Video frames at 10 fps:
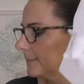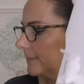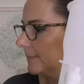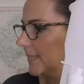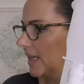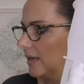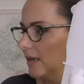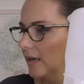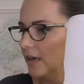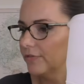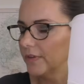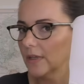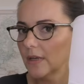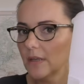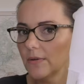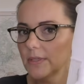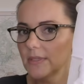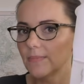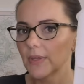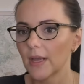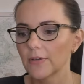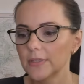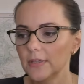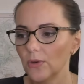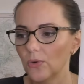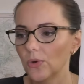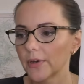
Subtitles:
I feel like there was something else in the order